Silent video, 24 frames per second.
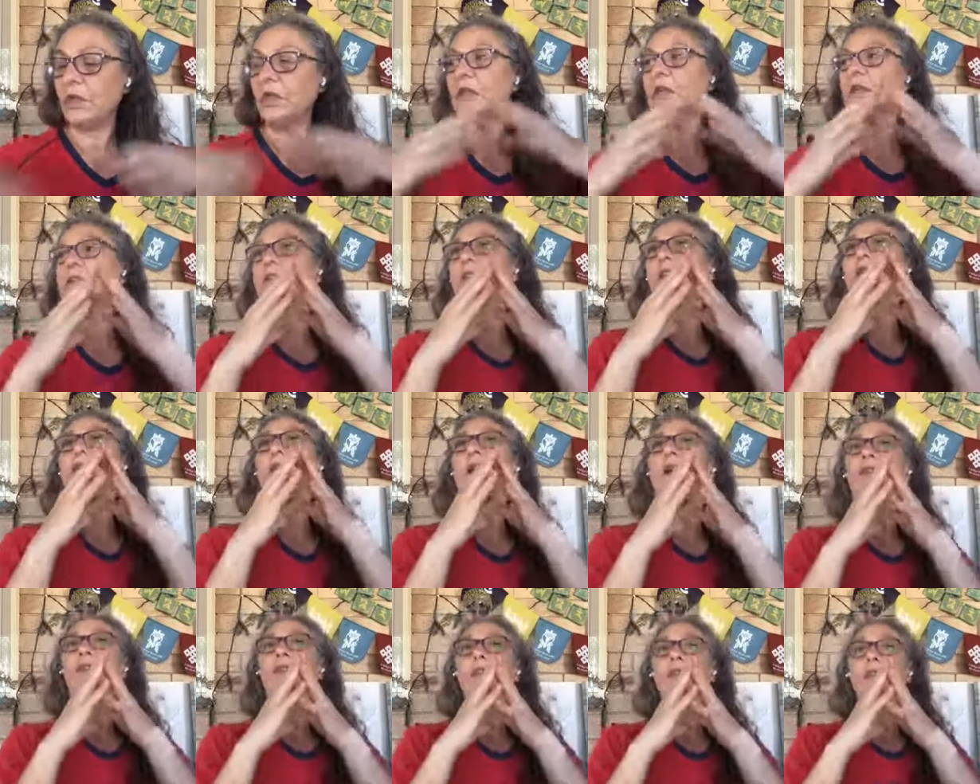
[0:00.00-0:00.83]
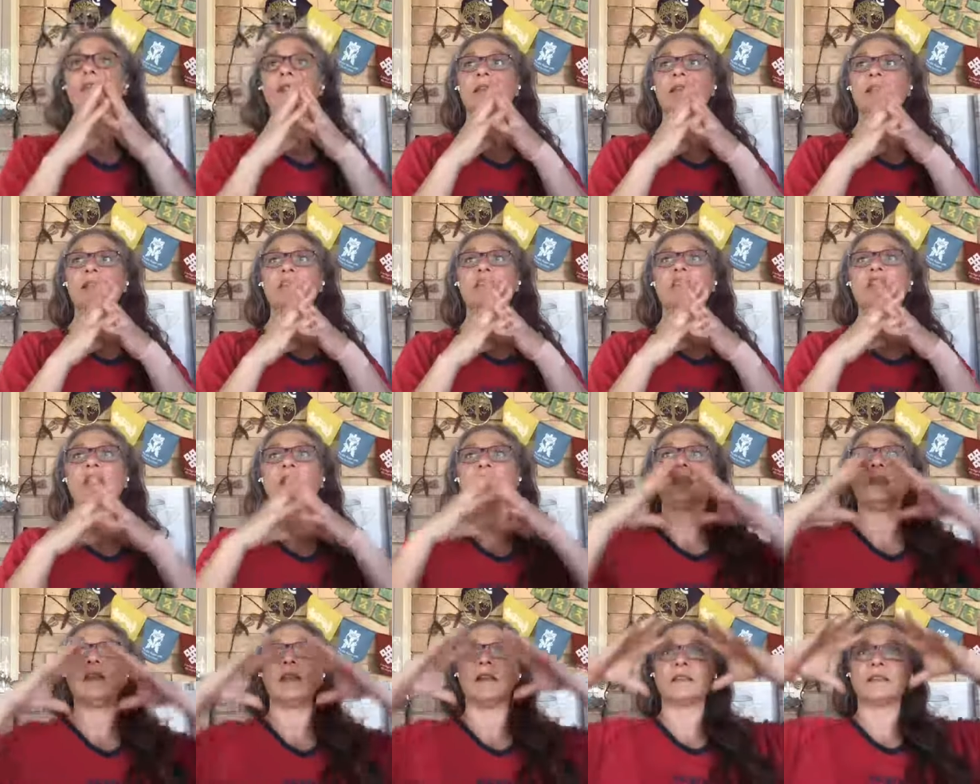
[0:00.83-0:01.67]
So I recently
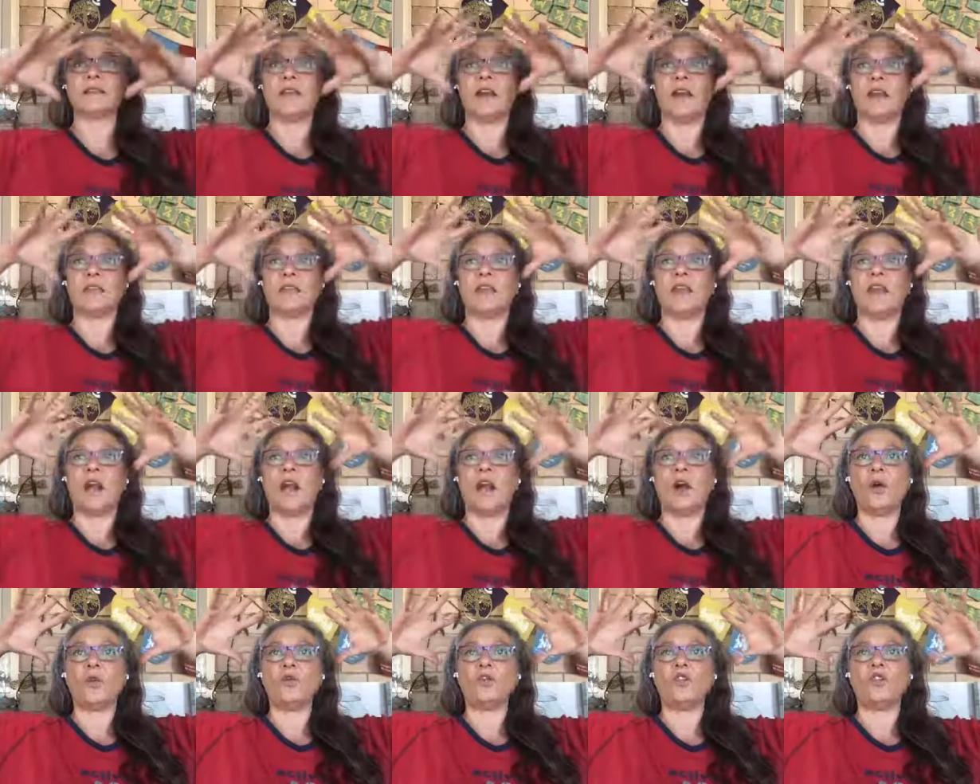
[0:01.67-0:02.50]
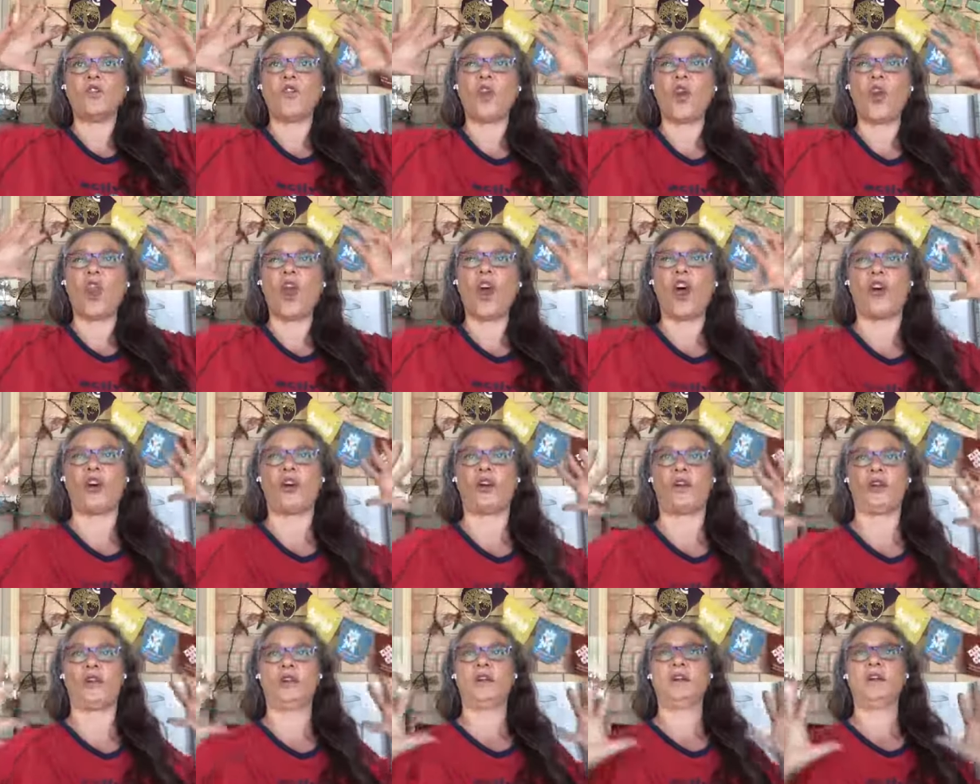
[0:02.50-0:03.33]
shared that it's like the old clock
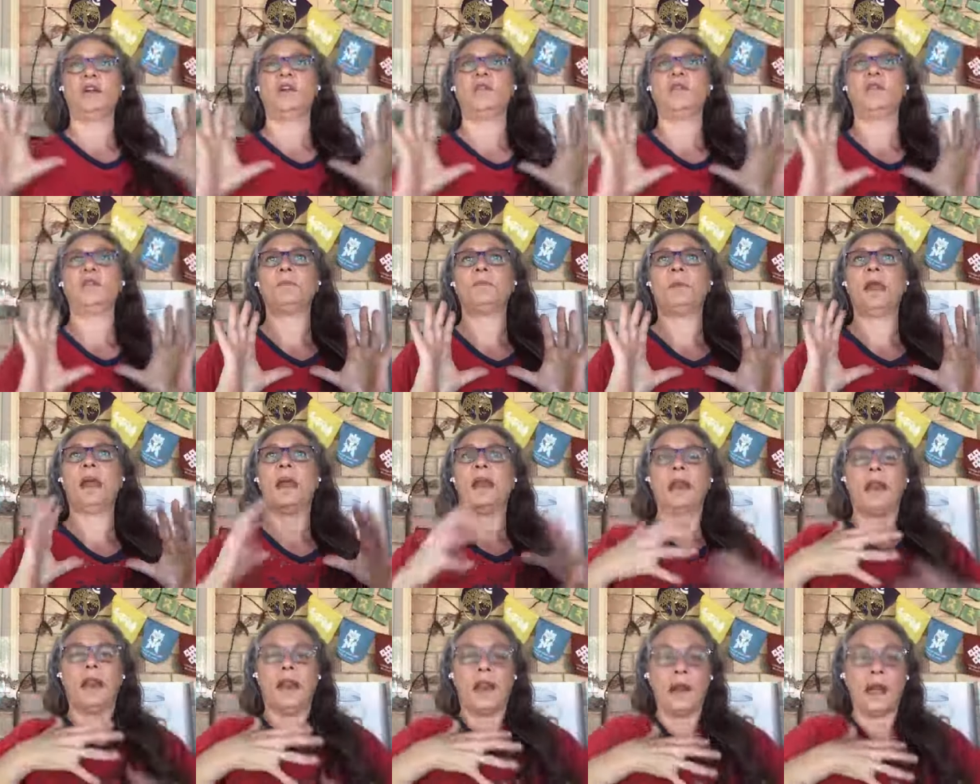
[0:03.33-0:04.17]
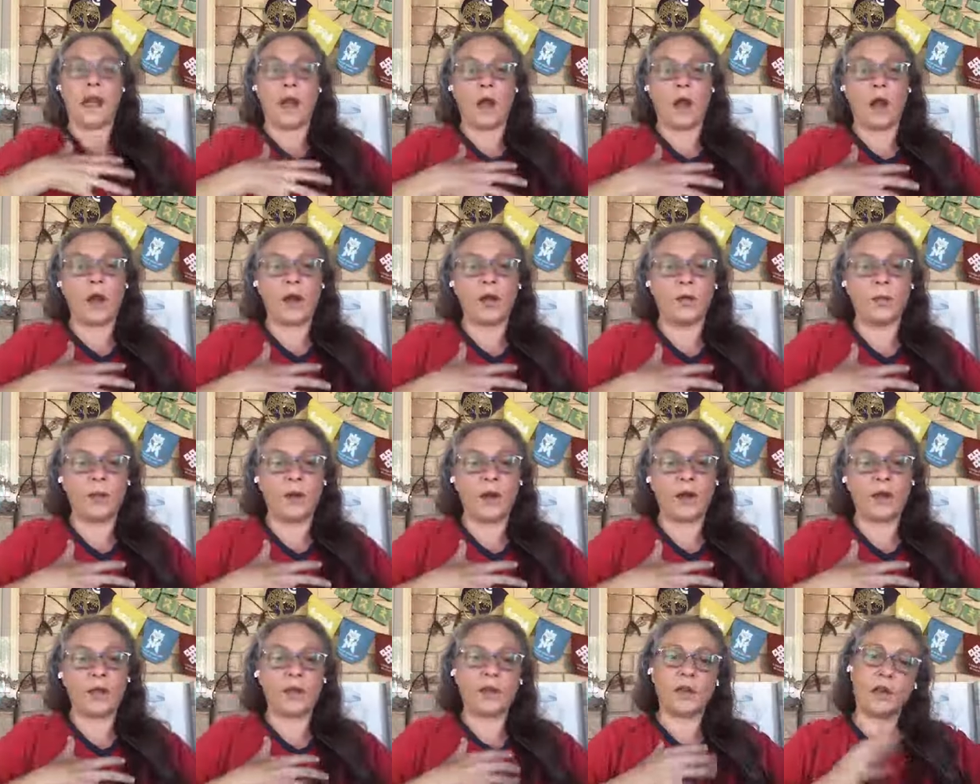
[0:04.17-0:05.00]
of the planet and our old
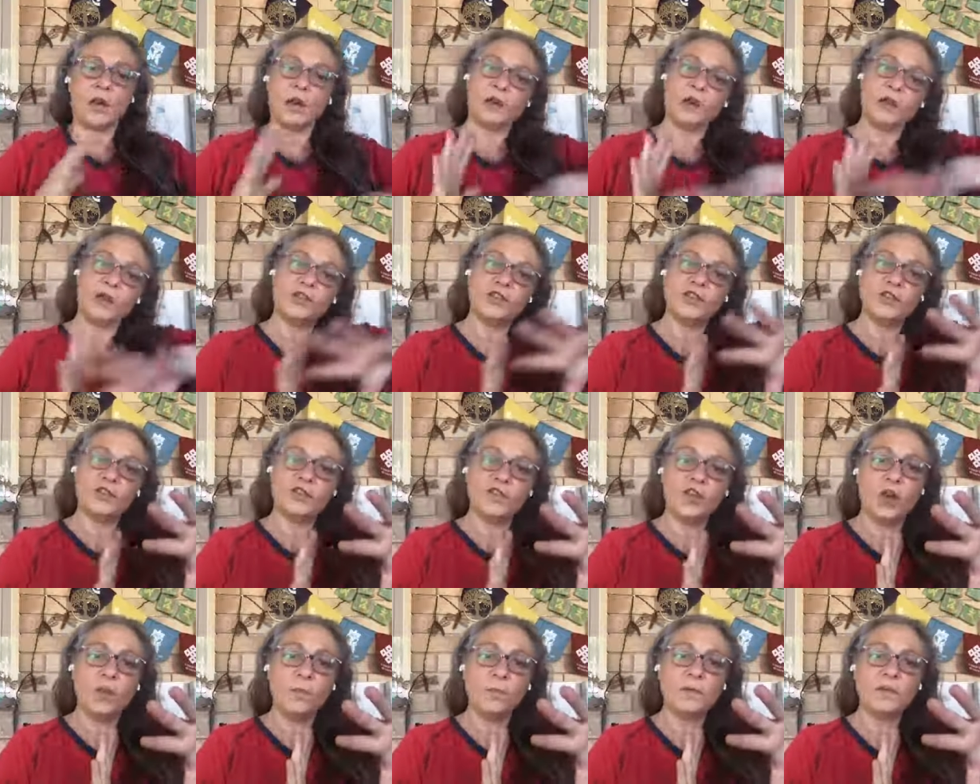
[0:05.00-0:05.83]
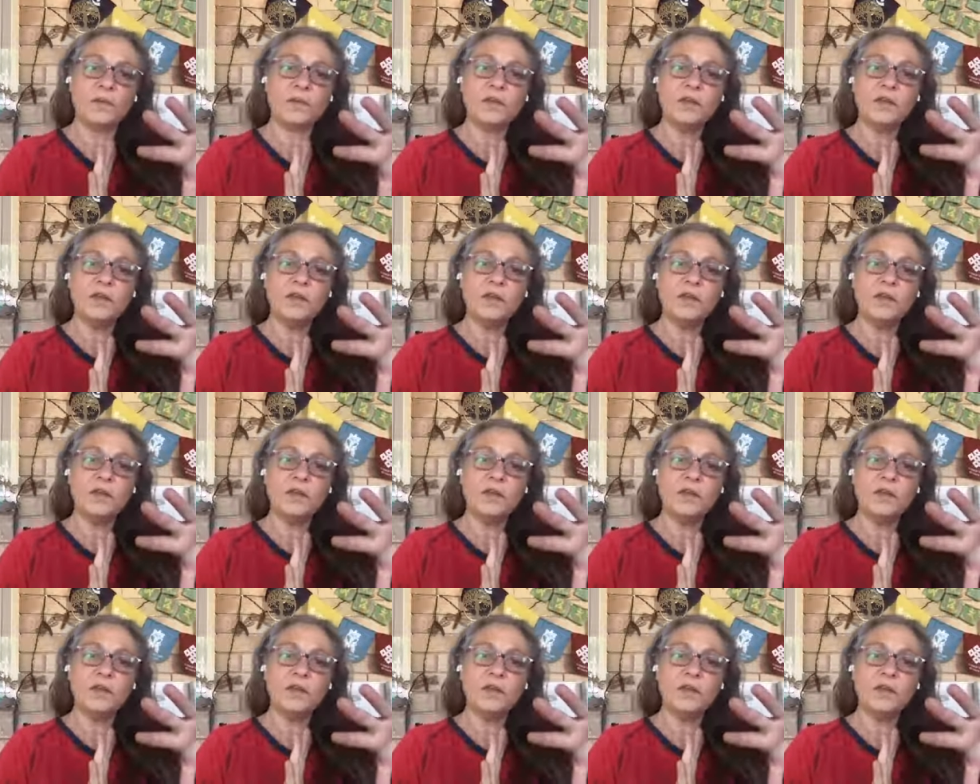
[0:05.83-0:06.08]
body clock stopped